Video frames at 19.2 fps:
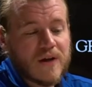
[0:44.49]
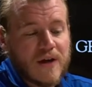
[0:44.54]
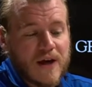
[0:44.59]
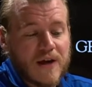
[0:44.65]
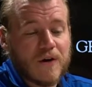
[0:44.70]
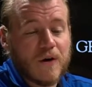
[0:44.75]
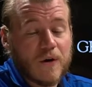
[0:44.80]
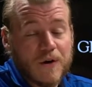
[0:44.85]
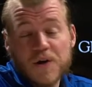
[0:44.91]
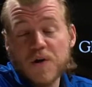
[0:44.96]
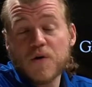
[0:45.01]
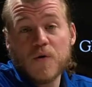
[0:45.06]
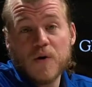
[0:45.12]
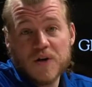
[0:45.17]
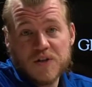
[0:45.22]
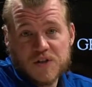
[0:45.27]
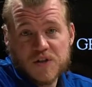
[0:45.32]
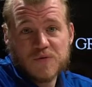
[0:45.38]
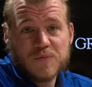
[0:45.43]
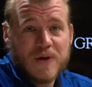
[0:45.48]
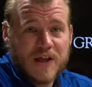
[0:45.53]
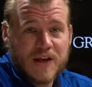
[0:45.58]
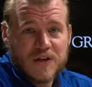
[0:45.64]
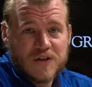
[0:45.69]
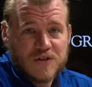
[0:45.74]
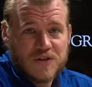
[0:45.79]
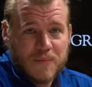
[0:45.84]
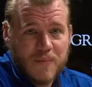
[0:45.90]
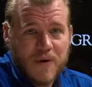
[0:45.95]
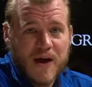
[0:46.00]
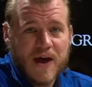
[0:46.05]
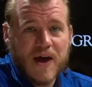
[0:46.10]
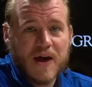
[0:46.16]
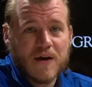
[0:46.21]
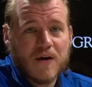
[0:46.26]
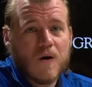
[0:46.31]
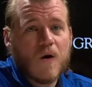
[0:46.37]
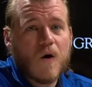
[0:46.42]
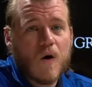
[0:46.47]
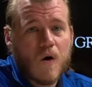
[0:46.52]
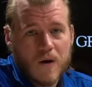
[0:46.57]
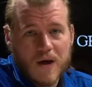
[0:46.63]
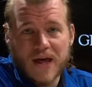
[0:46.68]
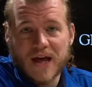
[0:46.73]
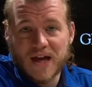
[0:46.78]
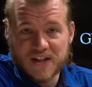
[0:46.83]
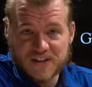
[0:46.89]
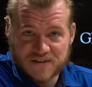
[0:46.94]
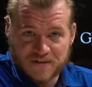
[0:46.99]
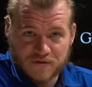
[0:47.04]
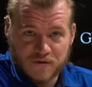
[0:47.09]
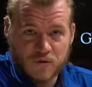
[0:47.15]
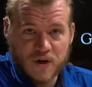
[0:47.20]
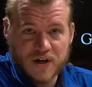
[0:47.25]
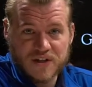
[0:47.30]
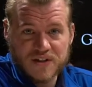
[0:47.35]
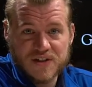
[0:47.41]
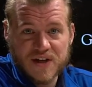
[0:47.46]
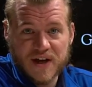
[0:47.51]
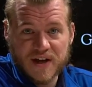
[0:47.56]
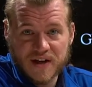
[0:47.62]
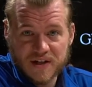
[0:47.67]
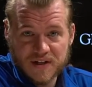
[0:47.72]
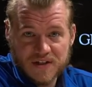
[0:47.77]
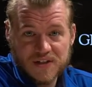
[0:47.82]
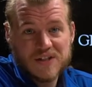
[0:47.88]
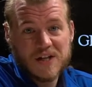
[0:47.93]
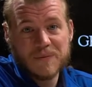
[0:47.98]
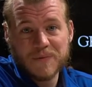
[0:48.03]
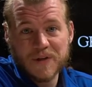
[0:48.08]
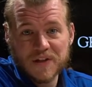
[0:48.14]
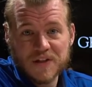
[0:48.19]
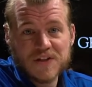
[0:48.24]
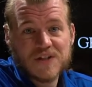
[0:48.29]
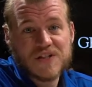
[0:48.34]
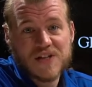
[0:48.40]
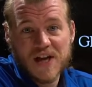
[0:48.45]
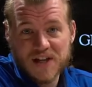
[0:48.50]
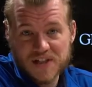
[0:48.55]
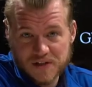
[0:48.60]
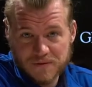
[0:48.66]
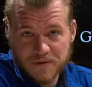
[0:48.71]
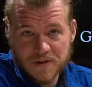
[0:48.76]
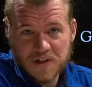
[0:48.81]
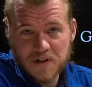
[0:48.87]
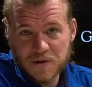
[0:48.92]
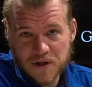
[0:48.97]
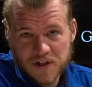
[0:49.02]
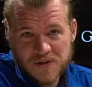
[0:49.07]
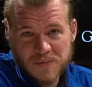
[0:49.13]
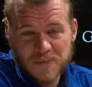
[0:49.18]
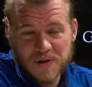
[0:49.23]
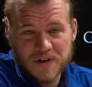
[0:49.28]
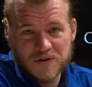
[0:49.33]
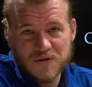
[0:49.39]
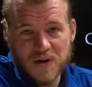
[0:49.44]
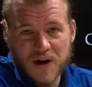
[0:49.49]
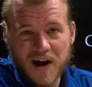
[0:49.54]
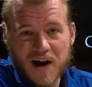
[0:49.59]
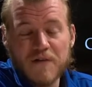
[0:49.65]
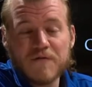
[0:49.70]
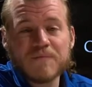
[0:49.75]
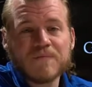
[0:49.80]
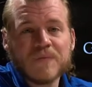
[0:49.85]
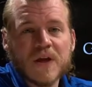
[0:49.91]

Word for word: And AudioQuest has managed to pack all kinds of great tech into something the size of a U S B drive.